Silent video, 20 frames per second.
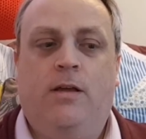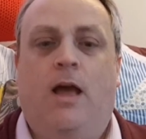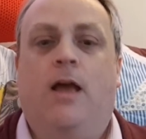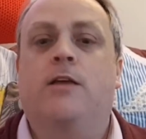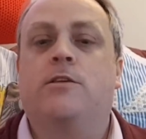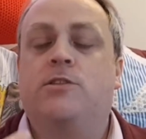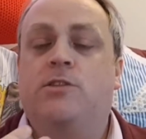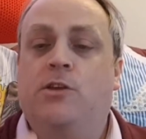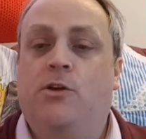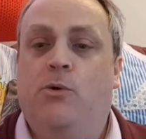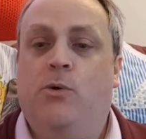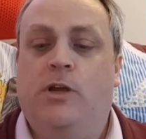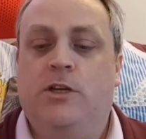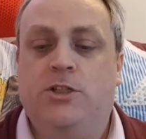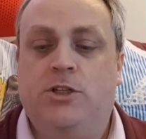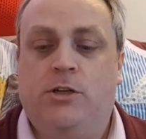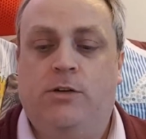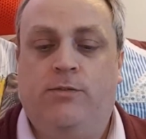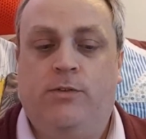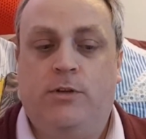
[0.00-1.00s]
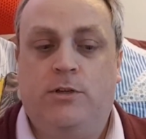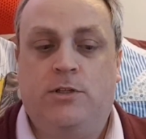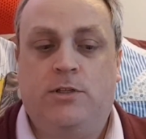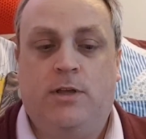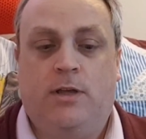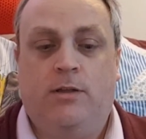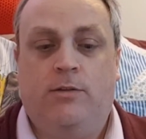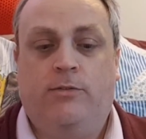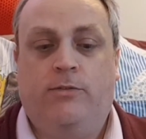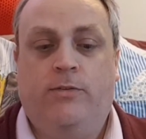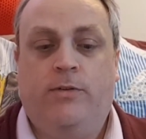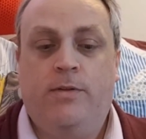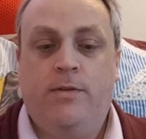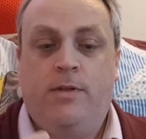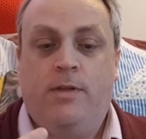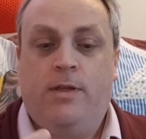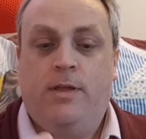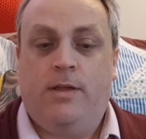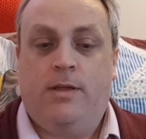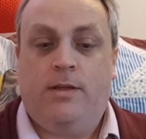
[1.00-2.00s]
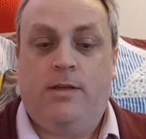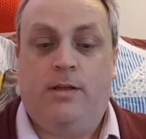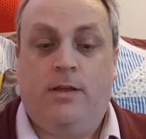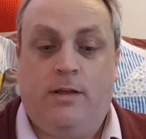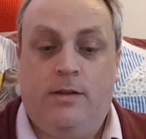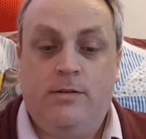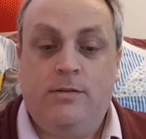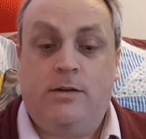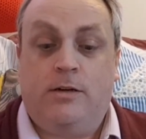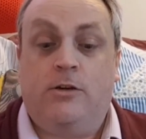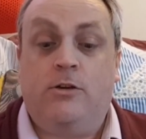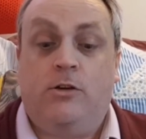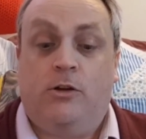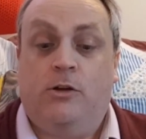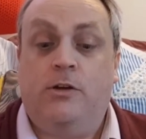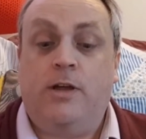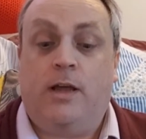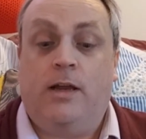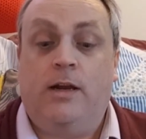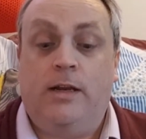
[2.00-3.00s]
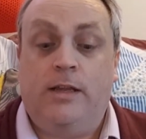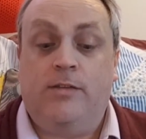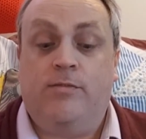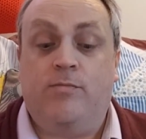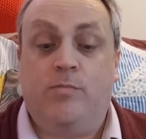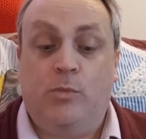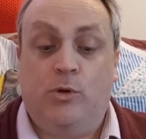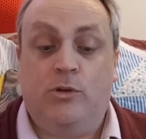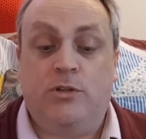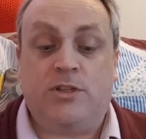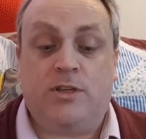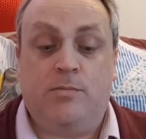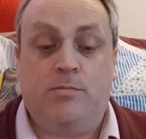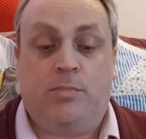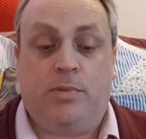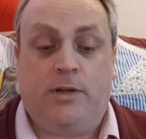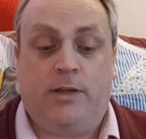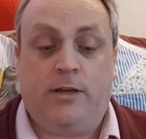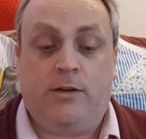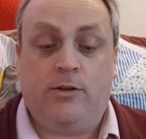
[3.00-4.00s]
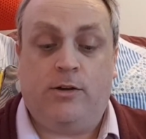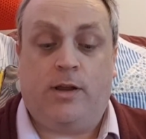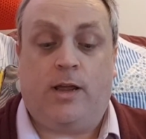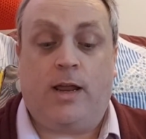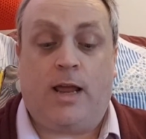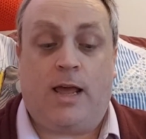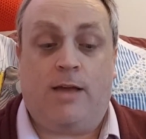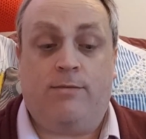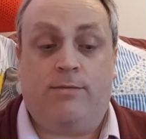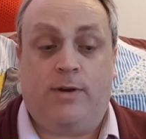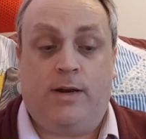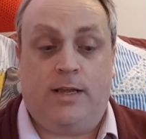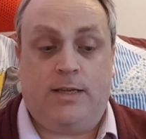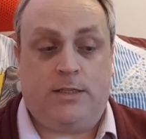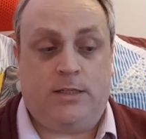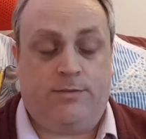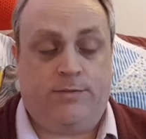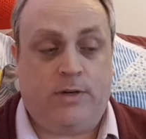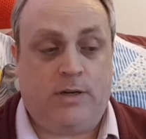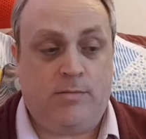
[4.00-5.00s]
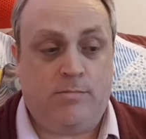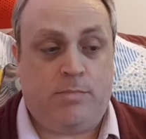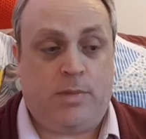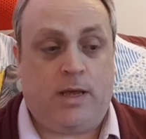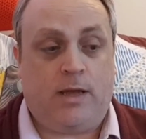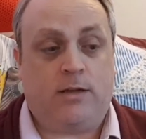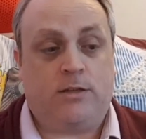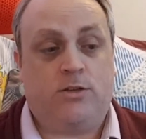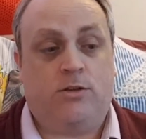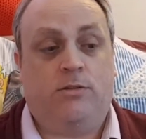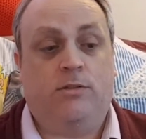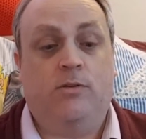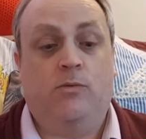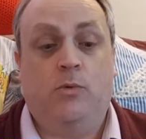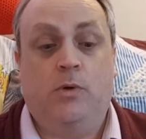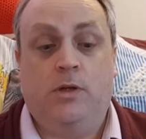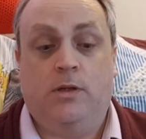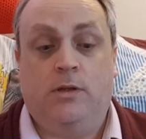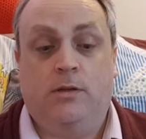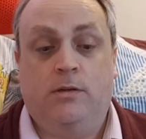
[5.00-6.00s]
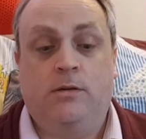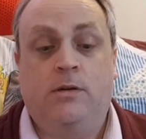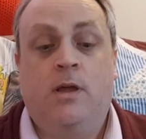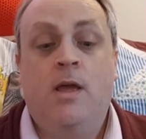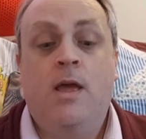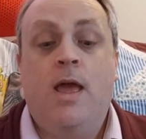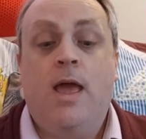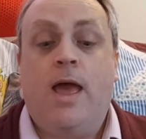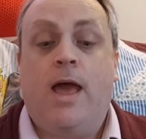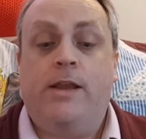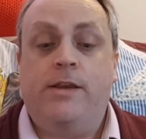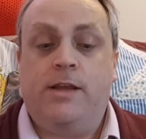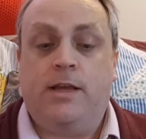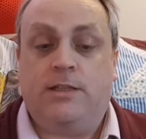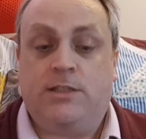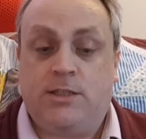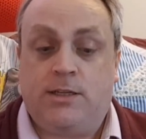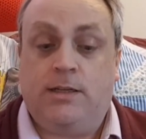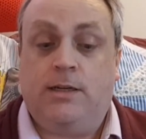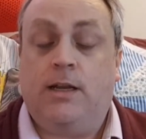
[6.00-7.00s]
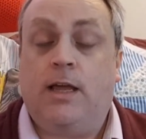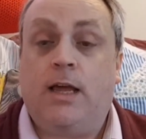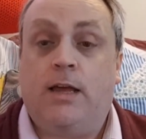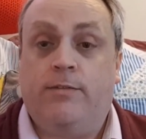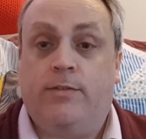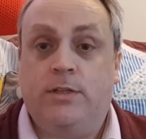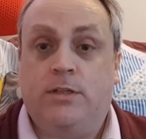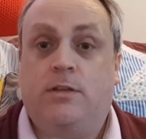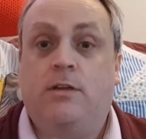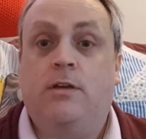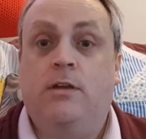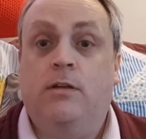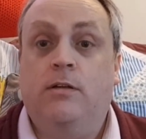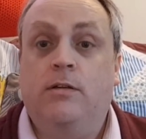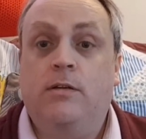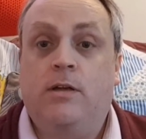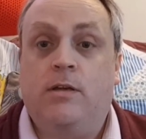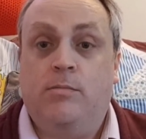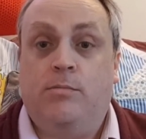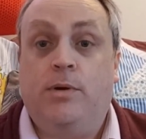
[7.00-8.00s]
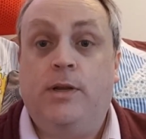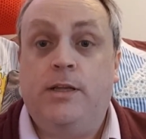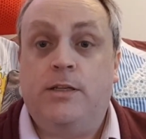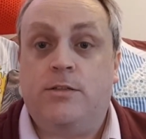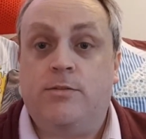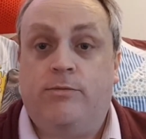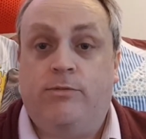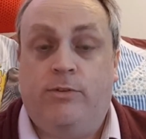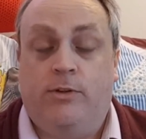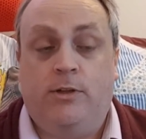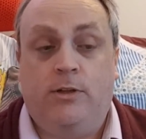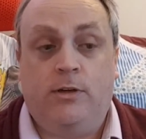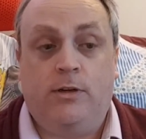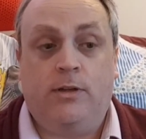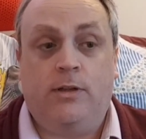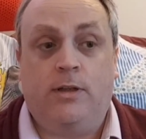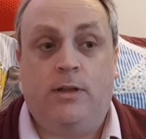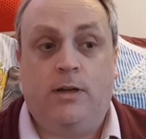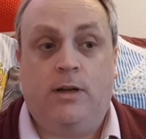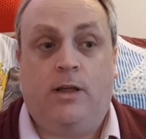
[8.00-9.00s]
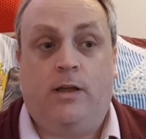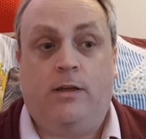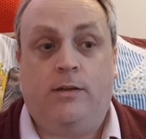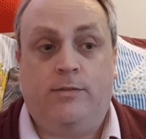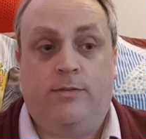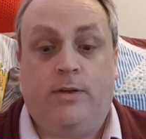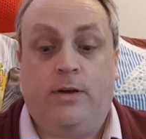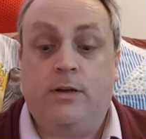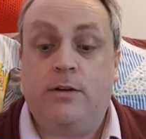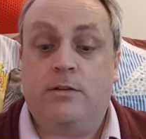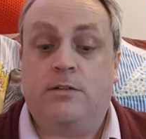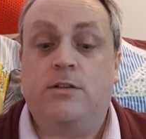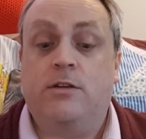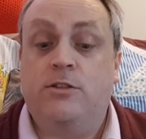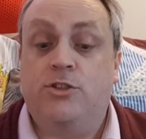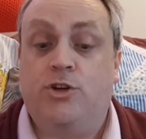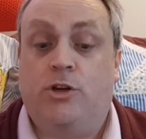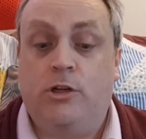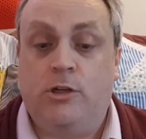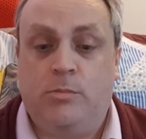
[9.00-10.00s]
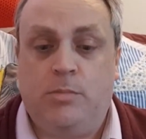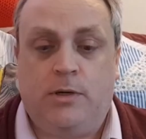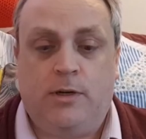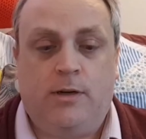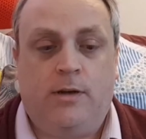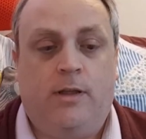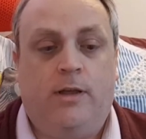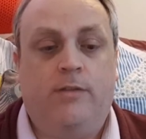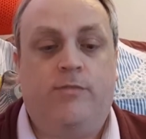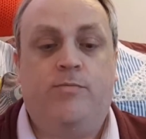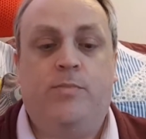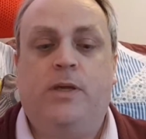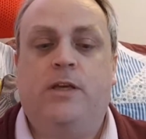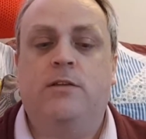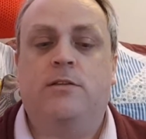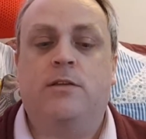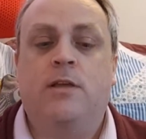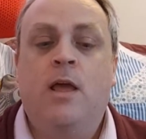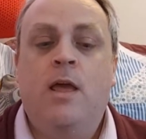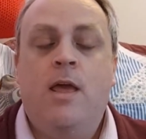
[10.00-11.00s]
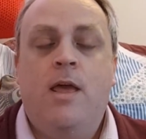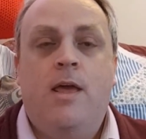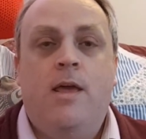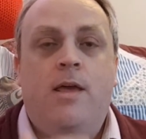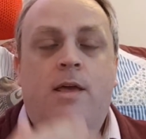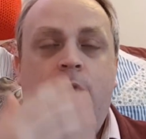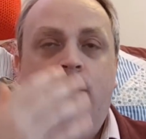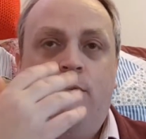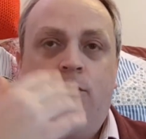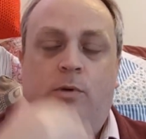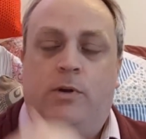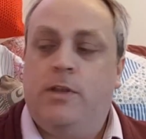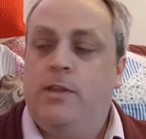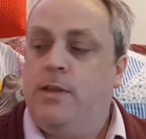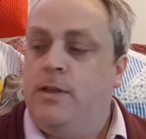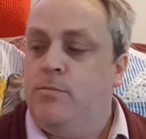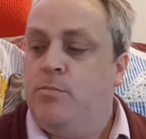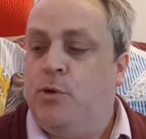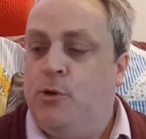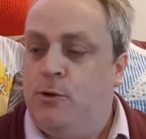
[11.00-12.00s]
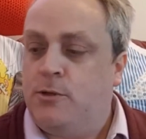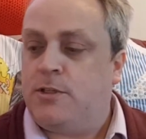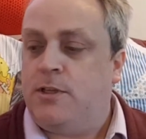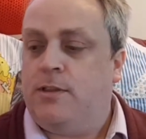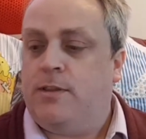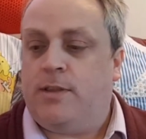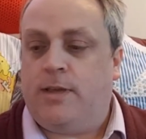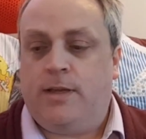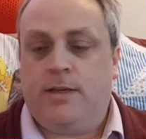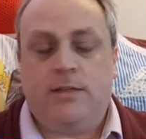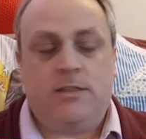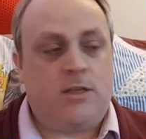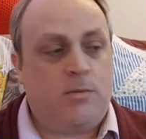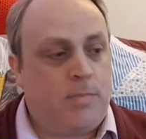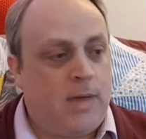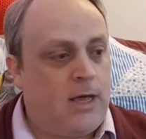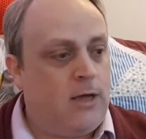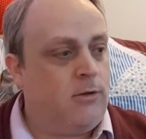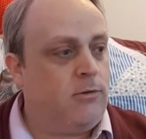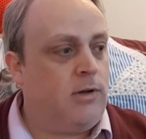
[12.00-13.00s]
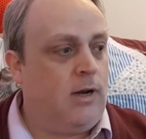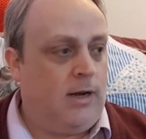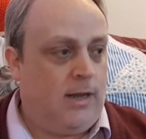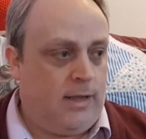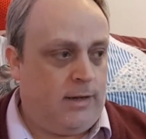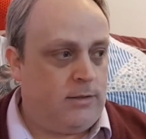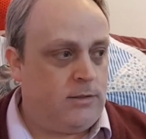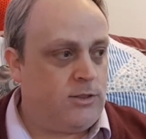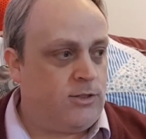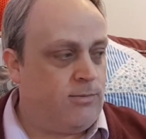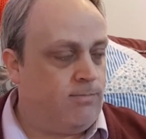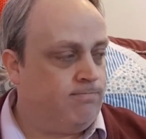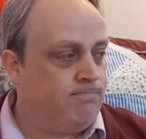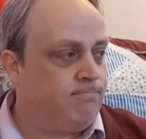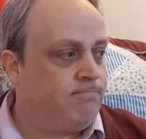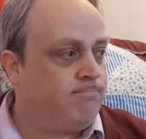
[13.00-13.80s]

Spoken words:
ask the question of yourself, could I live more simply? Could I have less of an impact on the world and yet still have as complete and full a life and as enjoyable a life? Because one of the important things about Lent